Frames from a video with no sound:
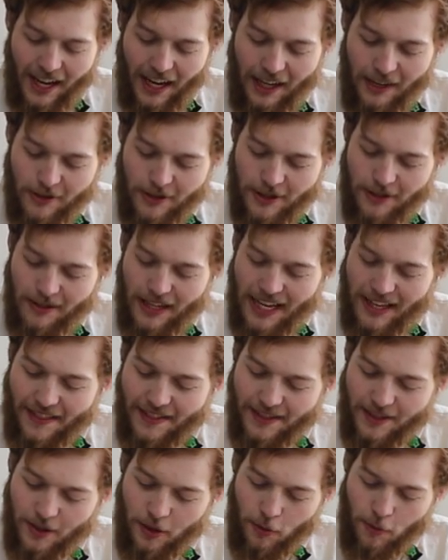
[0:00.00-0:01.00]
I also like
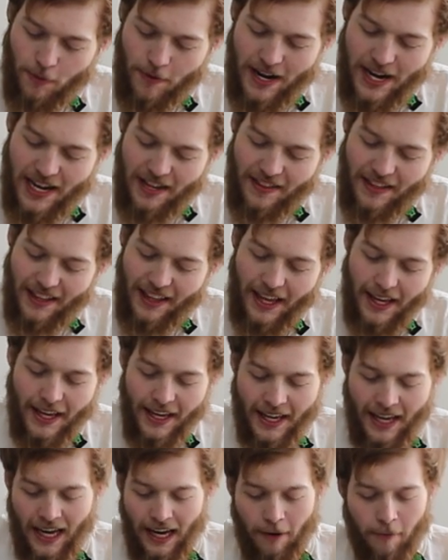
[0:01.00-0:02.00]
this little ring that
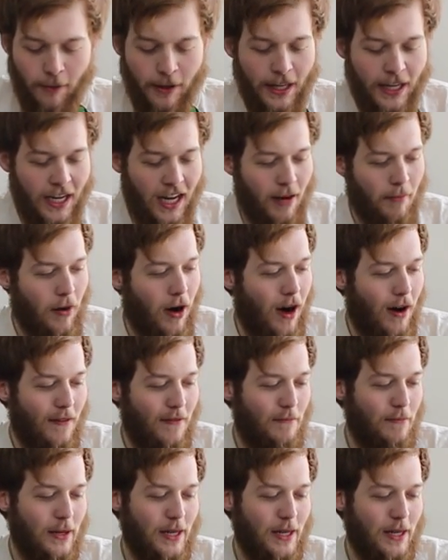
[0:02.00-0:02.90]
like can't really come off,